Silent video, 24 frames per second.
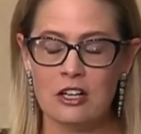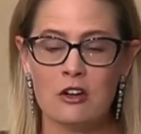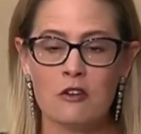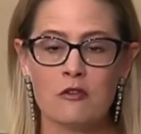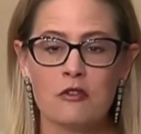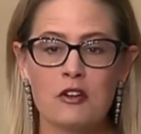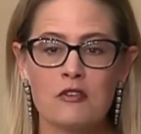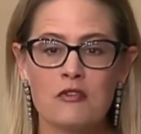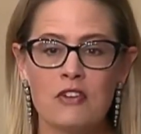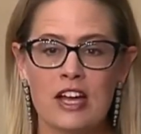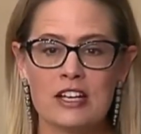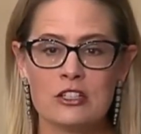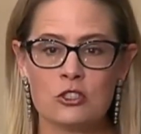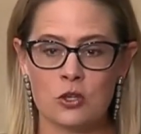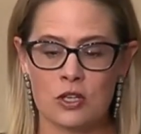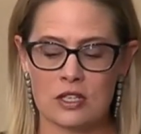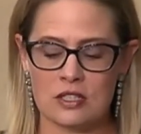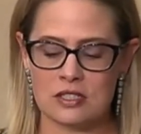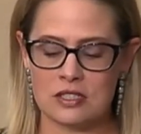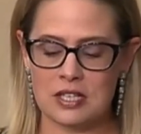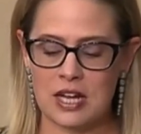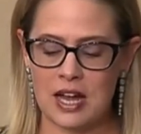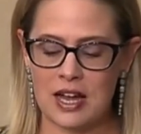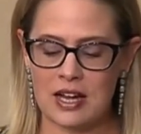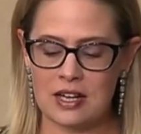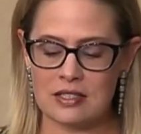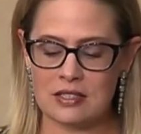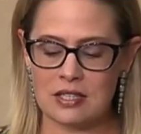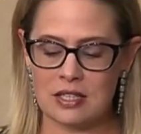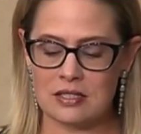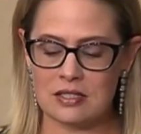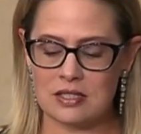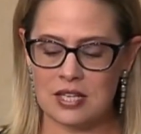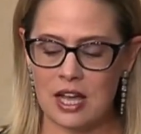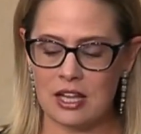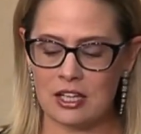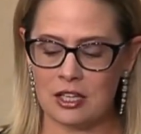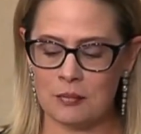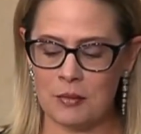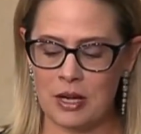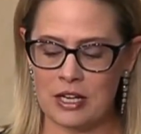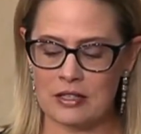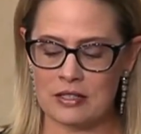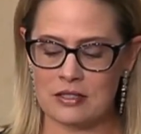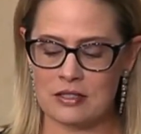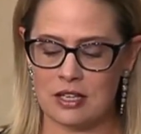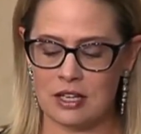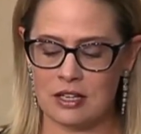for veterans to access
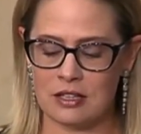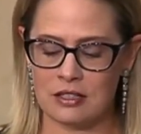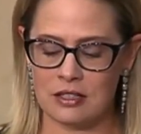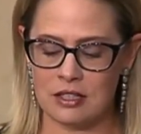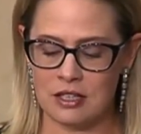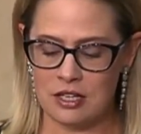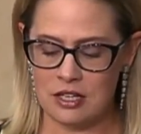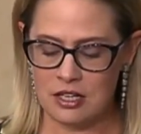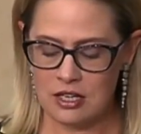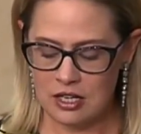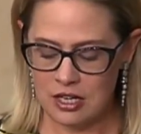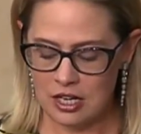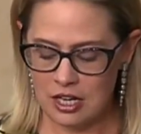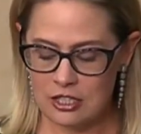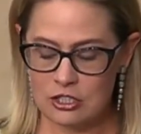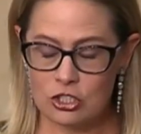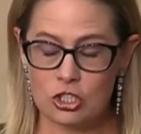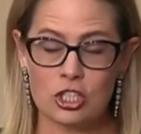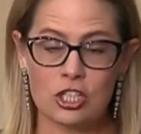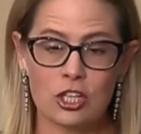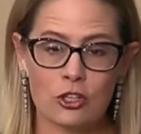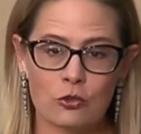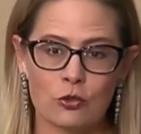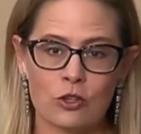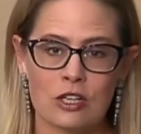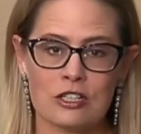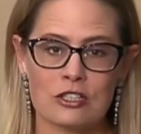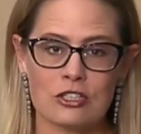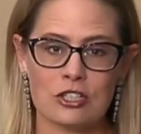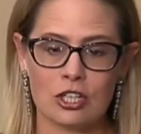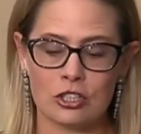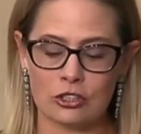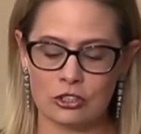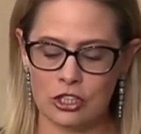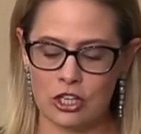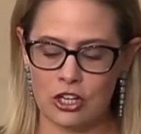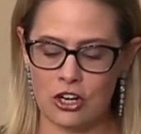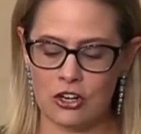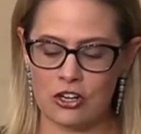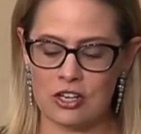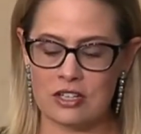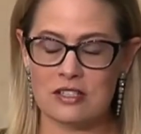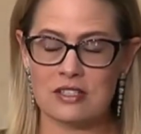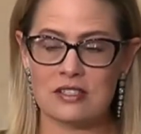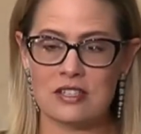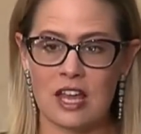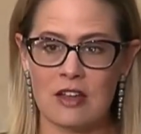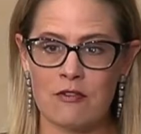telemedicine, and children to learn
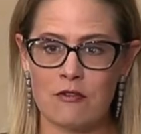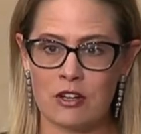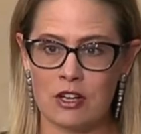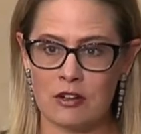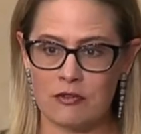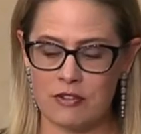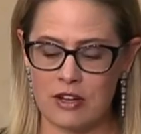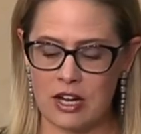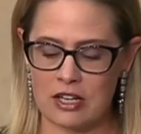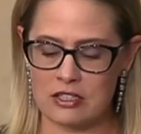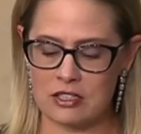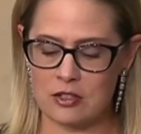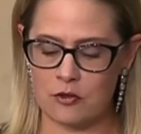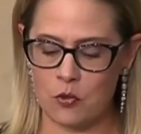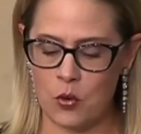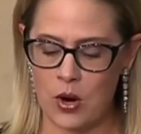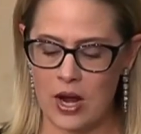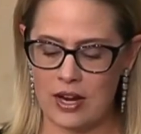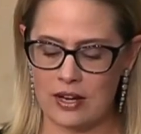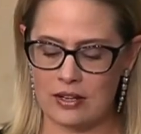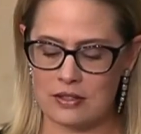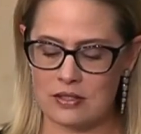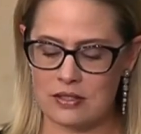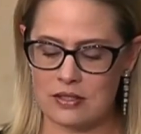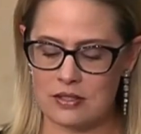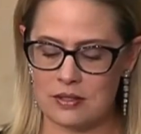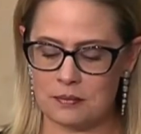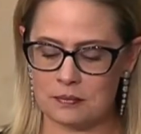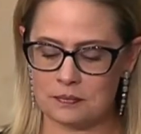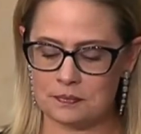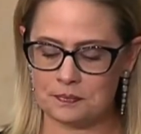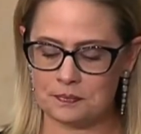in safe and effective ways.